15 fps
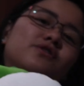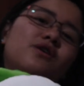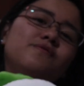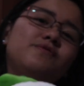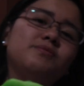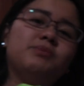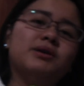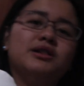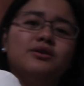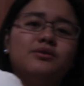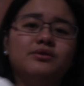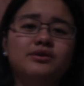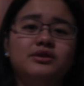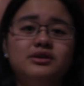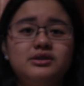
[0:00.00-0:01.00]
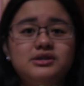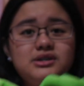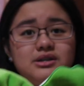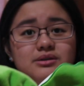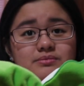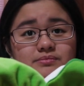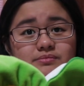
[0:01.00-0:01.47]
comfy pillow.
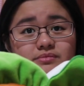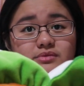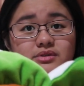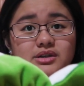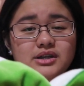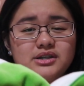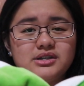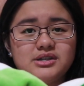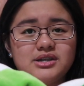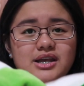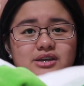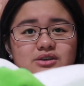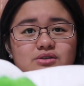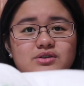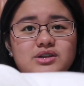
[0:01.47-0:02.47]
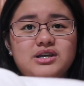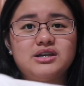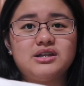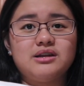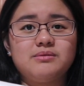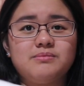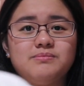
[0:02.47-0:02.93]
See? It's like you could
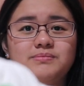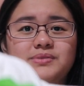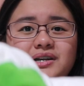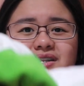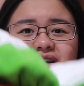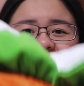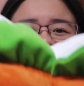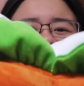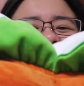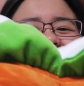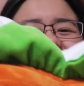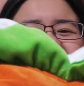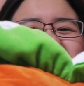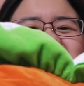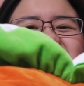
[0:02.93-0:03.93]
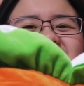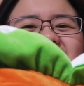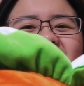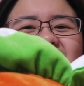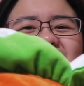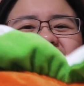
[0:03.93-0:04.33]
eat it. But sorry, it's not